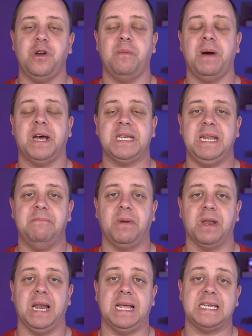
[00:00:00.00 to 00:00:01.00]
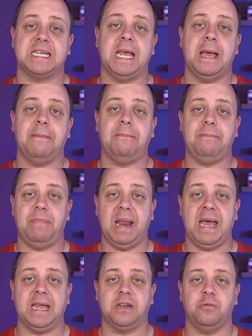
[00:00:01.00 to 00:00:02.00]
about the Model S
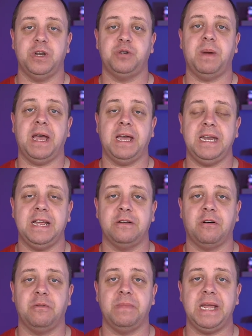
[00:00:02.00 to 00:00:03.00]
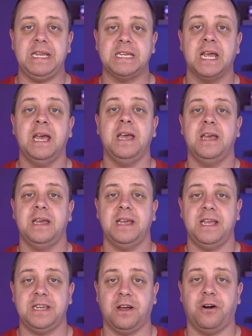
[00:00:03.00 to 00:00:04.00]
Plaid, which by any and all means
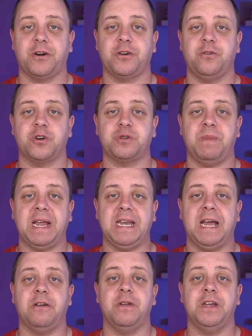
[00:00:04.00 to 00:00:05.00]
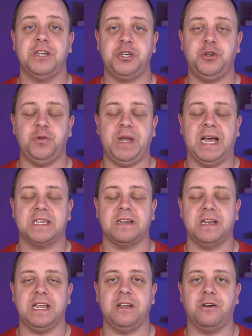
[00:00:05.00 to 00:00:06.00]
is a hardcore smackdown to
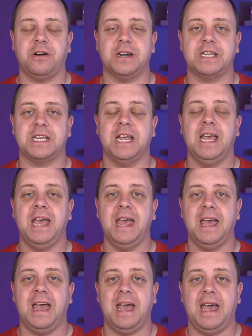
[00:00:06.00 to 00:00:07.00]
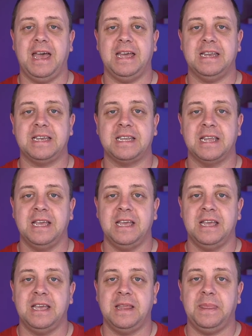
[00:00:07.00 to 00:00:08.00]
gasoline cars. And
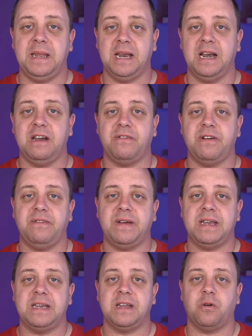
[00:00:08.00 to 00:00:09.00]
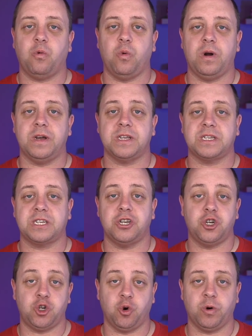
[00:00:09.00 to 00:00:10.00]
the delivery event was
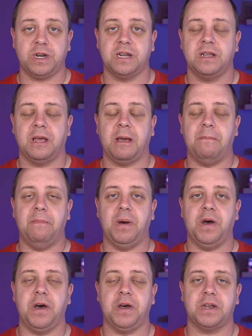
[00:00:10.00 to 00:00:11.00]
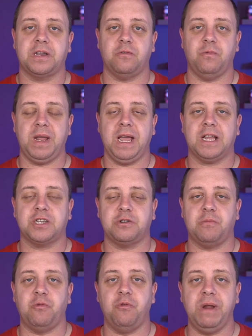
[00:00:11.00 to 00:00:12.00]
short, but we got
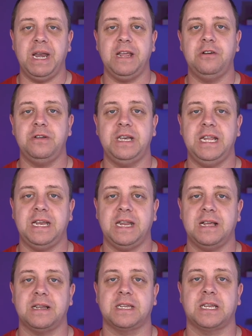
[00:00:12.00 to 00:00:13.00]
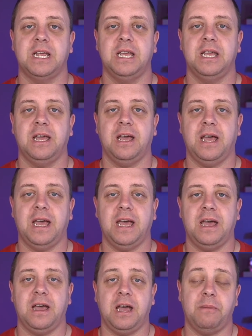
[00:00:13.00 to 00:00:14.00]
some really good details
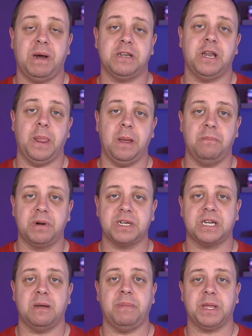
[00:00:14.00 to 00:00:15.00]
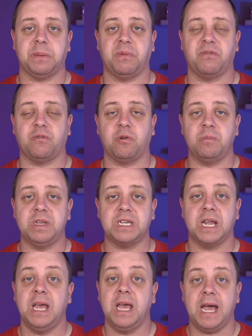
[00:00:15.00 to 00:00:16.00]
about the numbers, about the
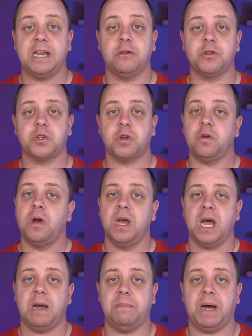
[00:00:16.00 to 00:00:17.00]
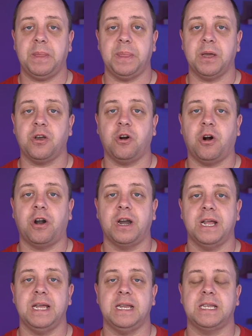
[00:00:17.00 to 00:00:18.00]
performance, and also about the
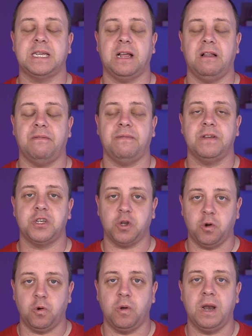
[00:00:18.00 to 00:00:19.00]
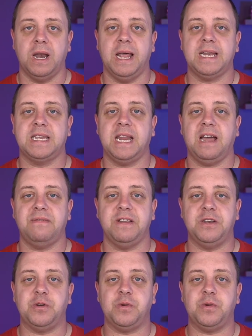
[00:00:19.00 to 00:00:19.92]
car itself. So let's dive into